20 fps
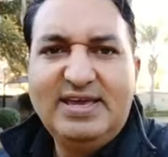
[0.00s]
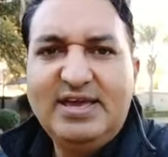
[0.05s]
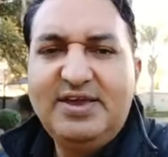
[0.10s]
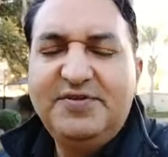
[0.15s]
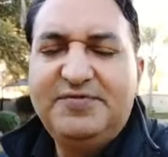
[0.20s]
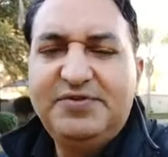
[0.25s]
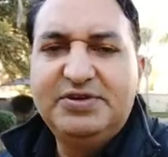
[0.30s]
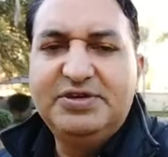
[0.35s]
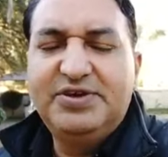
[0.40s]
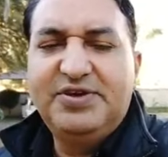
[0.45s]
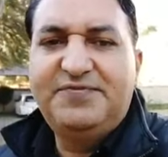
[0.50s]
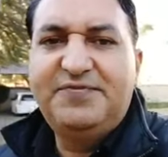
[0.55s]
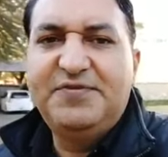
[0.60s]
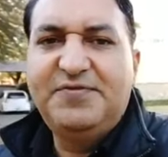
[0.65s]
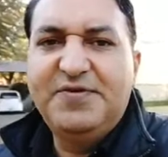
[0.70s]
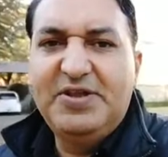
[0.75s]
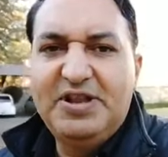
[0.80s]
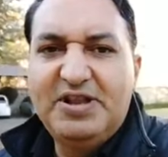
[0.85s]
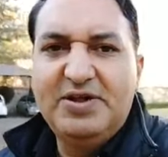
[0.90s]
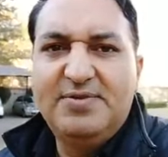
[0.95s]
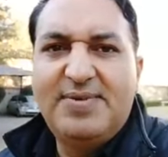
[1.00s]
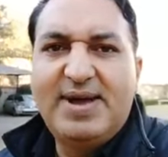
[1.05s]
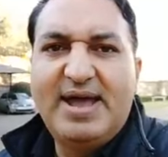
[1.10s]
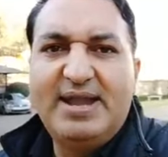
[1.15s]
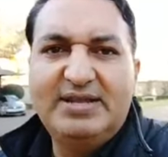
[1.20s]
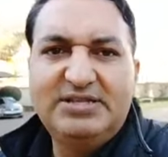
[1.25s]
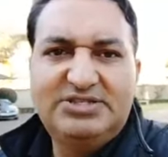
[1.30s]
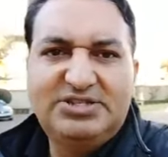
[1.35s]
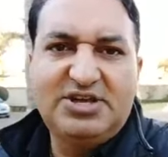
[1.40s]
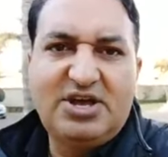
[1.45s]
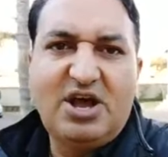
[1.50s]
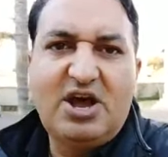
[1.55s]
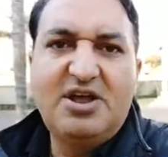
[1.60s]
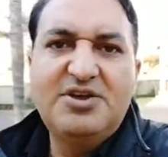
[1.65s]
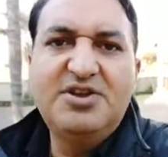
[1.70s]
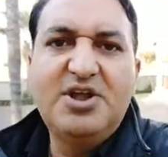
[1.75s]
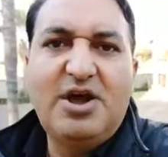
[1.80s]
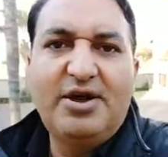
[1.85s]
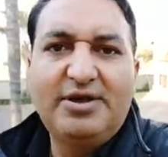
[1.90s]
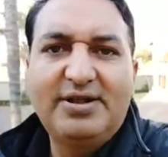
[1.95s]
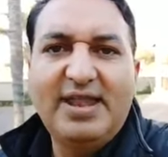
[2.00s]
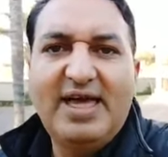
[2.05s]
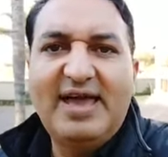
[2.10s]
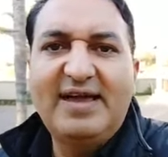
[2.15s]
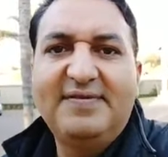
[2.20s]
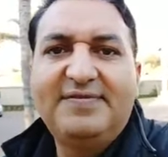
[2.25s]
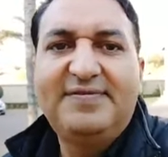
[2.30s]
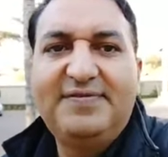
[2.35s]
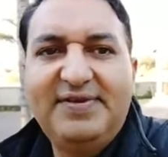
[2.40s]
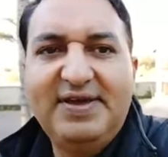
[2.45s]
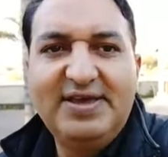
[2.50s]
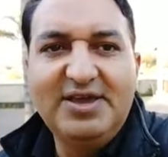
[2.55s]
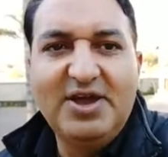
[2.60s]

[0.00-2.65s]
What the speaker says: If you're feeding your mind it's a hard knock life,